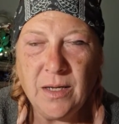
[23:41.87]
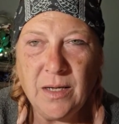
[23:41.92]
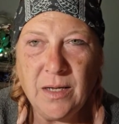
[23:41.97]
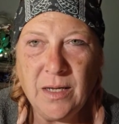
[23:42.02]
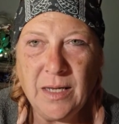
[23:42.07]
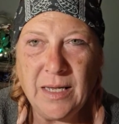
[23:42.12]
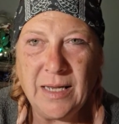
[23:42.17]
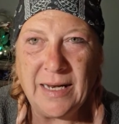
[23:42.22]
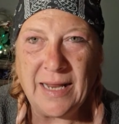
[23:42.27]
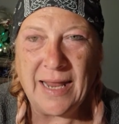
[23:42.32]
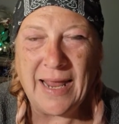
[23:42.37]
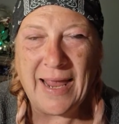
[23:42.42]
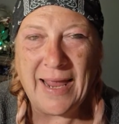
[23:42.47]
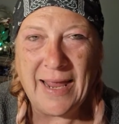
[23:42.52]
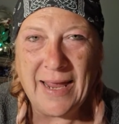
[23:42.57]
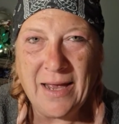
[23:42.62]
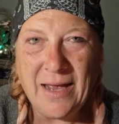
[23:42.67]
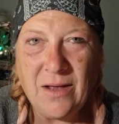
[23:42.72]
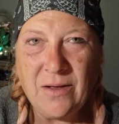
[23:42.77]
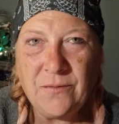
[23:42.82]
and a
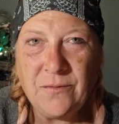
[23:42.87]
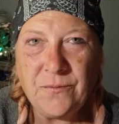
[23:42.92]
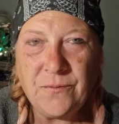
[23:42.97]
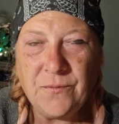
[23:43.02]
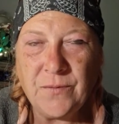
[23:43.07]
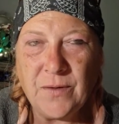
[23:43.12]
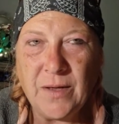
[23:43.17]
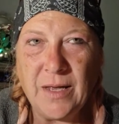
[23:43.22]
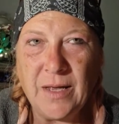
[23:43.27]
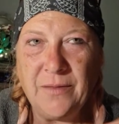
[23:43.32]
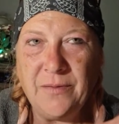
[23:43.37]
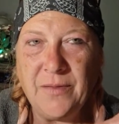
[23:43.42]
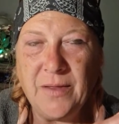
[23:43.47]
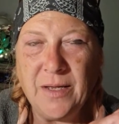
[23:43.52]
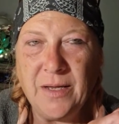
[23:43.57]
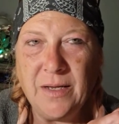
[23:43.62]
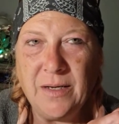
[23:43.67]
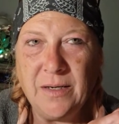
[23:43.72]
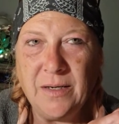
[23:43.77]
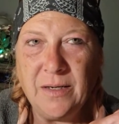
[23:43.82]
half, and
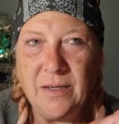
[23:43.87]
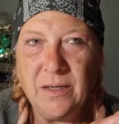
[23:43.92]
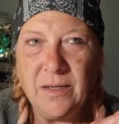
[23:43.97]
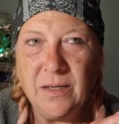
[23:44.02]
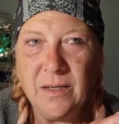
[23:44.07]
then